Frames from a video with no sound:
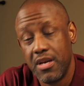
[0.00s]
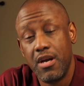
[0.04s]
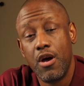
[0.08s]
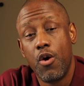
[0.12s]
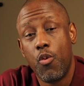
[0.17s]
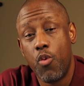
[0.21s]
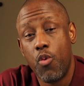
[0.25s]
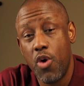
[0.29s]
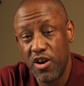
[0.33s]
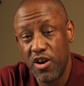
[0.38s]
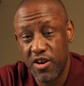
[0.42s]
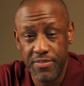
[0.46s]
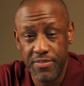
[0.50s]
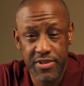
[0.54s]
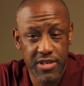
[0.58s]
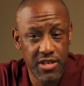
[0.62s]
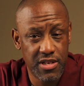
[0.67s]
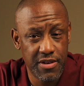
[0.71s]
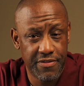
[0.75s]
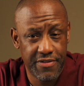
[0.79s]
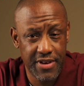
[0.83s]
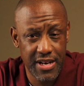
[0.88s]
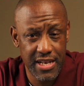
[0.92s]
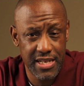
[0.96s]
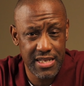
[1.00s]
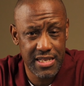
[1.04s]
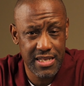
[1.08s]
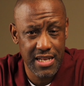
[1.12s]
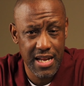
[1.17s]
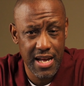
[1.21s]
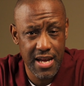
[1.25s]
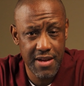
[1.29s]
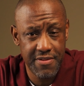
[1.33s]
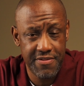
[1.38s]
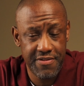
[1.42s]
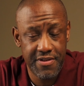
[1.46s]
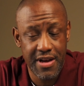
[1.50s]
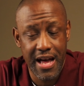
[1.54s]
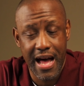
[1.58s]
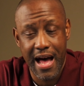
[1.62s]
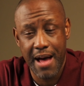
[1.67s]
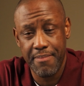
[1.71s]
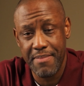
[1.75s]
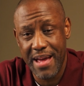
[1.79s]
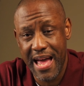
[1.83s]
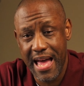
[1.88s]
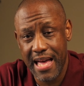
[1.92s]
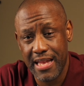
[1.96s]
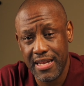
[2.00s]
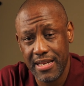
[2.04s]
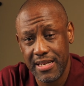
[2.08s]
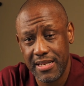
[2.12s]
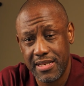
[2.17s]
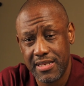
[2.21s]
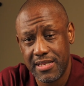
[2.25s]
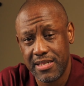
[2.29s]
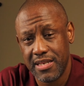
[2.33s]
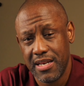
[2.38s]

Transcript: Welcome to Device Life. I'm Alex,